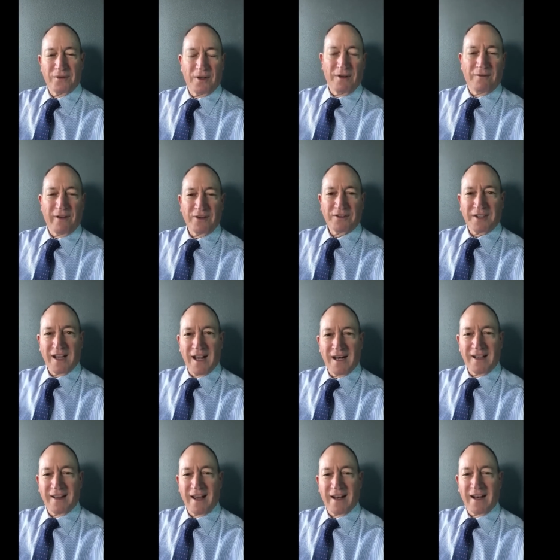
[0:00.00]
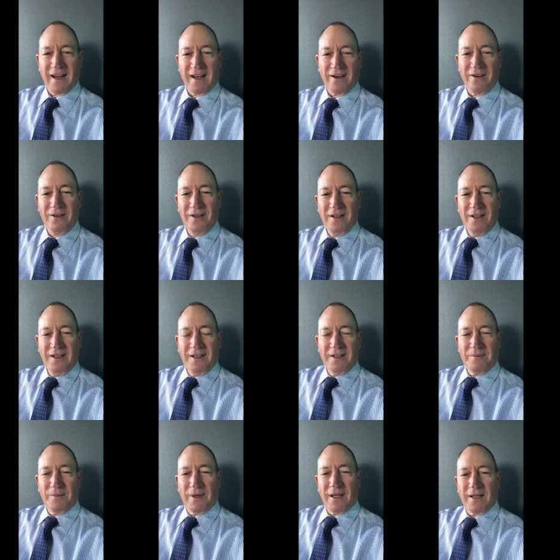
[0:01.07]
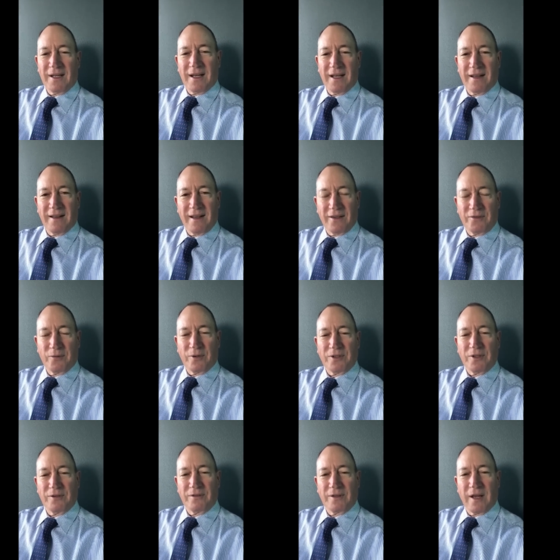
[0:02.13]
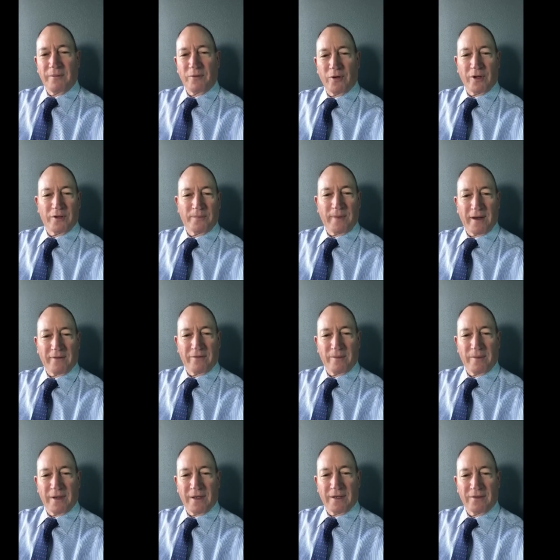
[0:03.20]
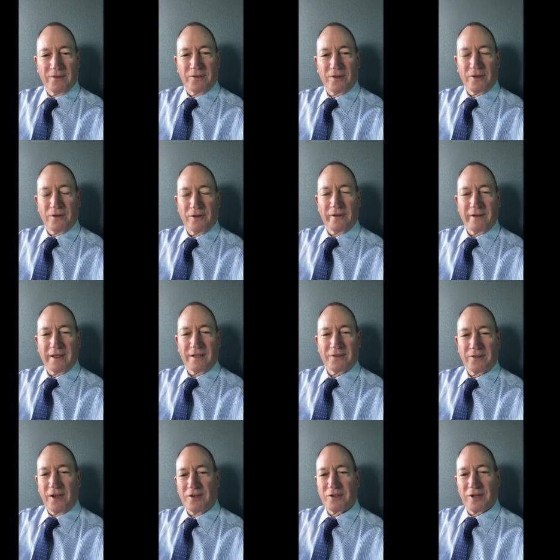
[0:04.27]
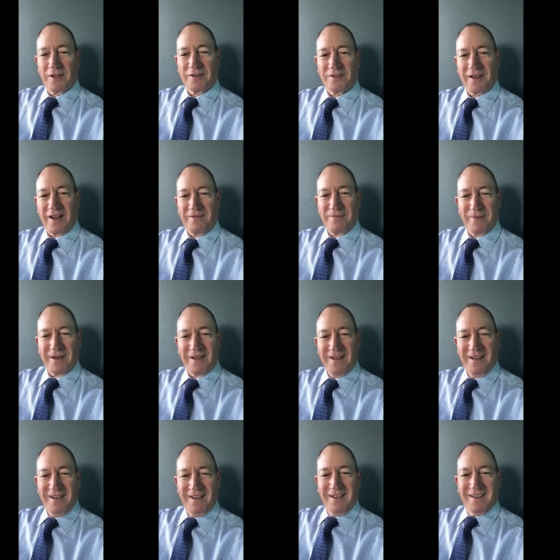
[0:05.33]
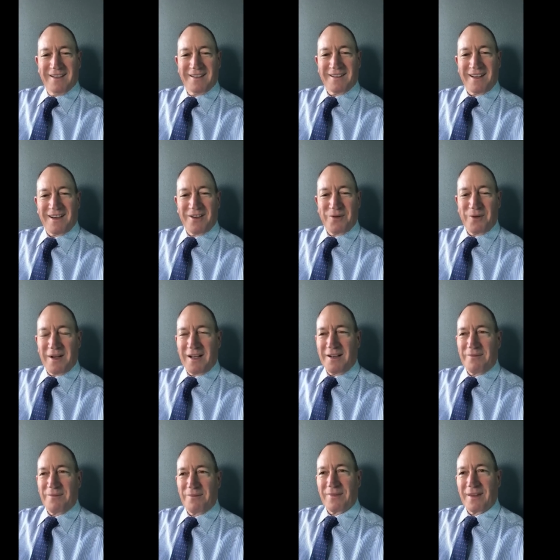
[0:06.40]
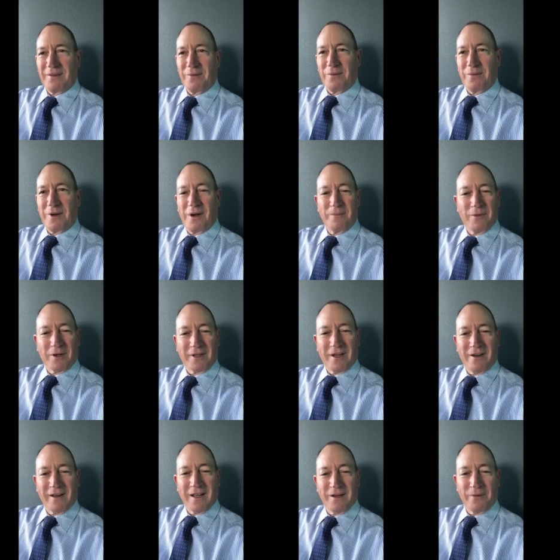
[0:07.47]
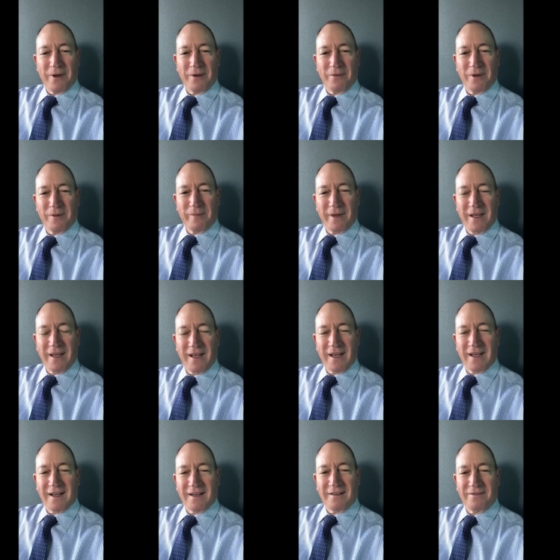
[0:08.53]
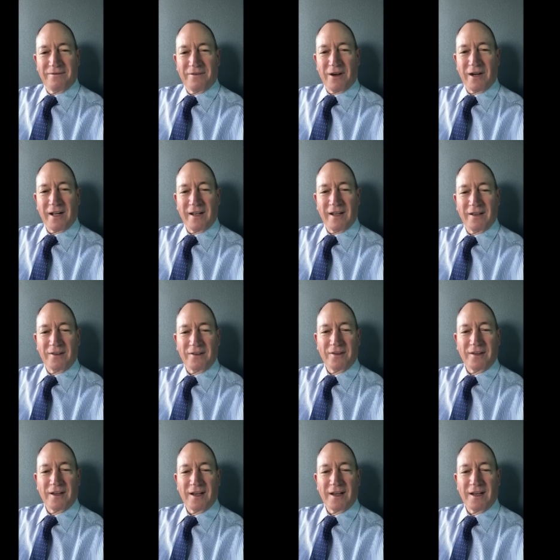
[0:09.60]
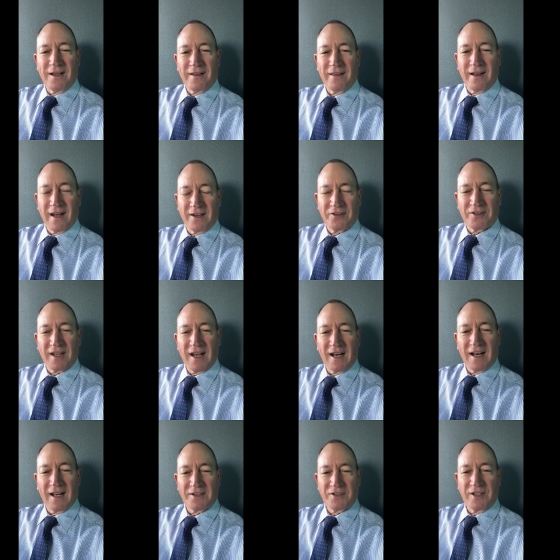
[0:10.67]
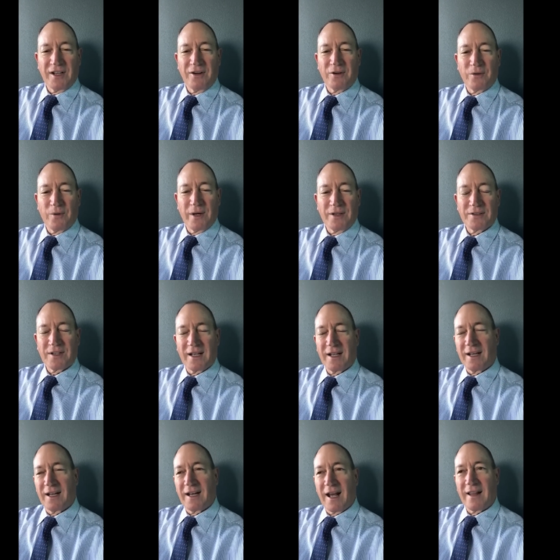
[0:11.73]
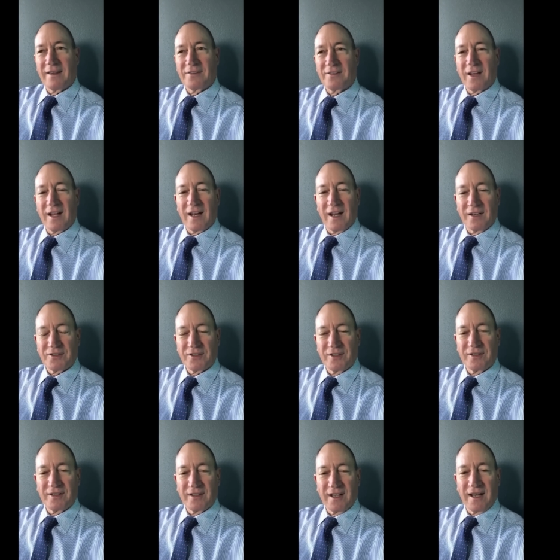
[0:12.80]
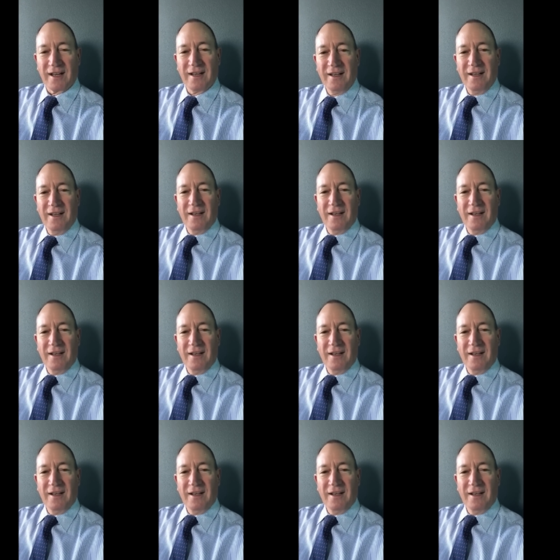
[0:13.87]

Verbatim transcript: investigating that now, but uh, that's what you come to expect from a sort of a socialist government. So um, I'm not going anywhere. We'll be uh, fighting in uh, the next state election here in Queensland and other state elections, and then